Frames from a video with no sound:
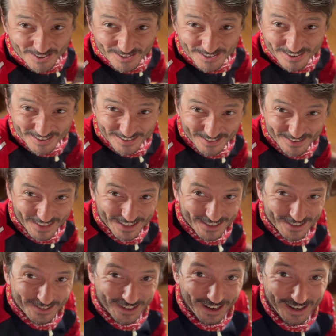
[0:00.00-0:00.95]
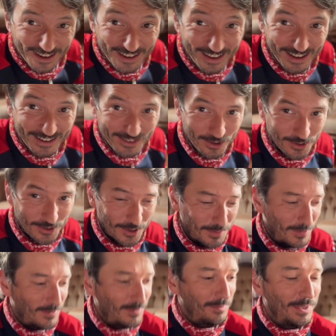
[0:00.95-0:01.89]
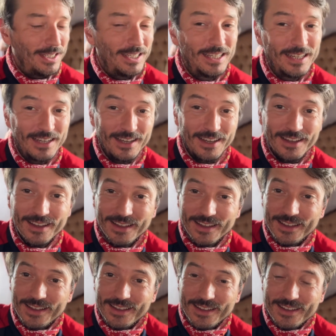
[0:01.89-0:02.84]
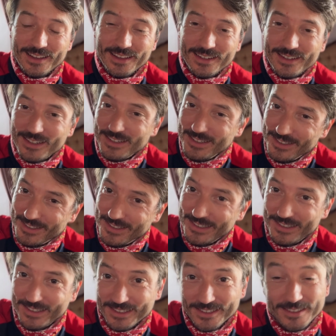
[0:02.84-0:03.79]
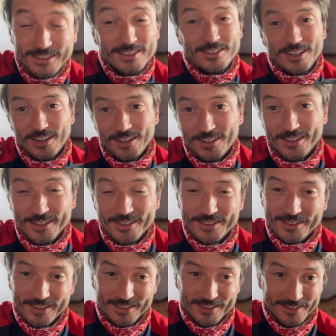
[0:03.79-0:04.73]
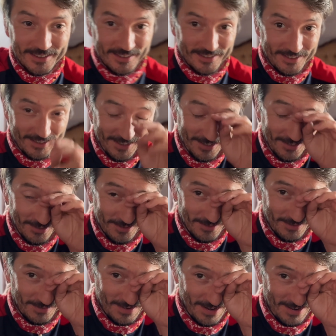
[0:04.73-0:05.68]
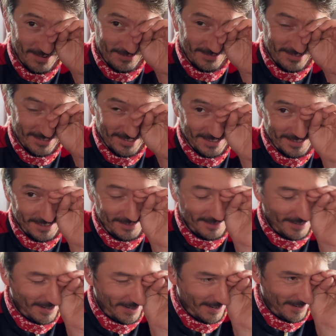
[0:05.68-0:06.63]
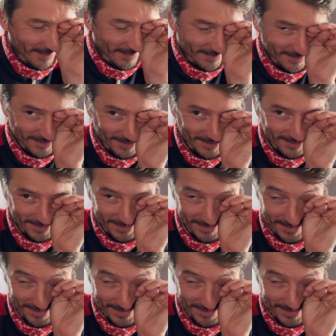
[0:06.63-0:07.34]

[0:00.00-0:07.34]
just tried to like get on top of me, and Aniti is jealous, and then she goes around and oh gosh.